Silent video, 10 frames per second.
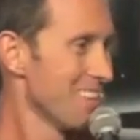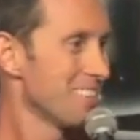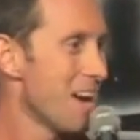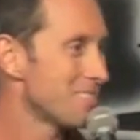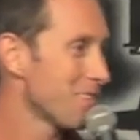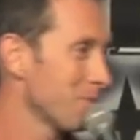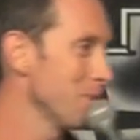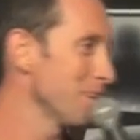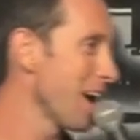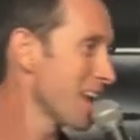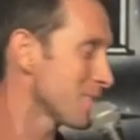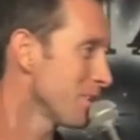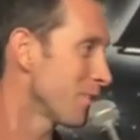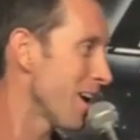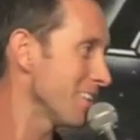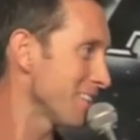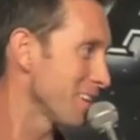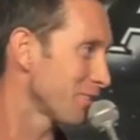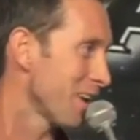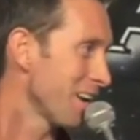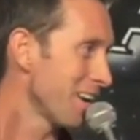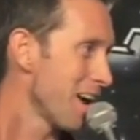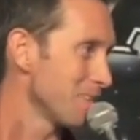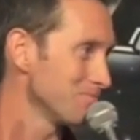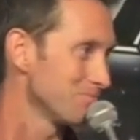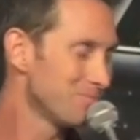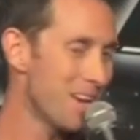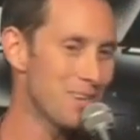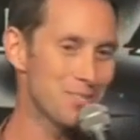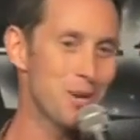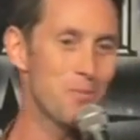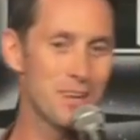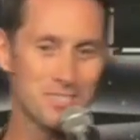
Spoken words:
That's it for me, you guys. It's been great. Thanks for hanging out. Thank you so much.